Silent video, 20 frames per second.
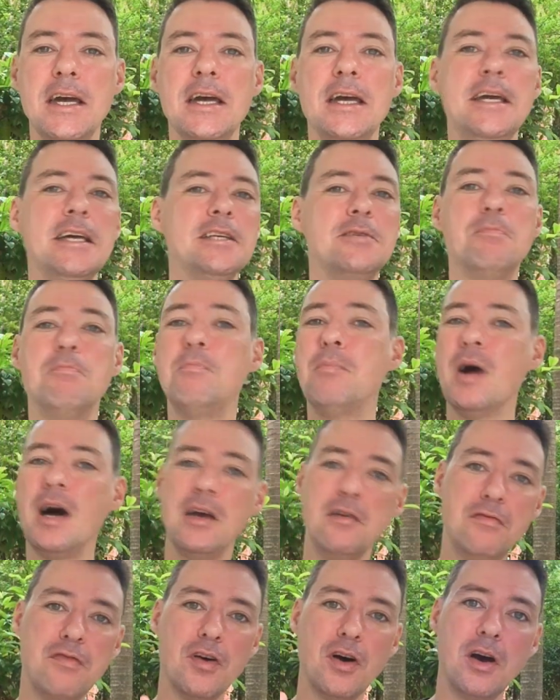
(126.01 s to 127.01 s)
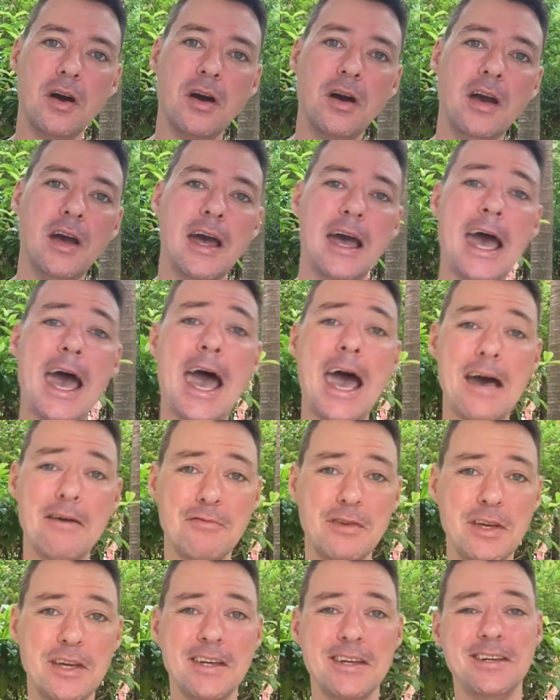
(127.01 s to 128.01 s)
is by far
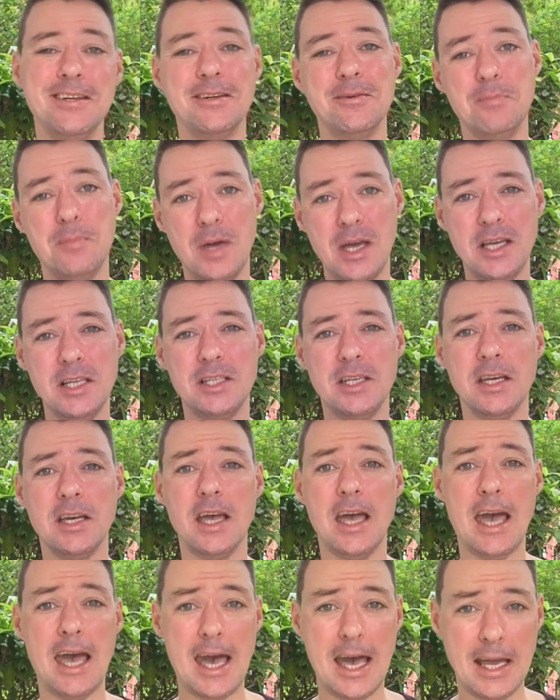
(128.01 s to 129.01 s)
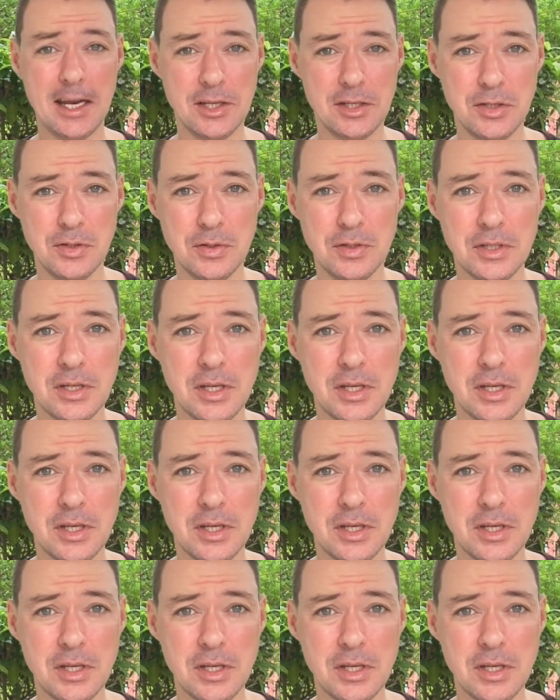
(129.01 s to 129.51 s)
having an amazing attitude.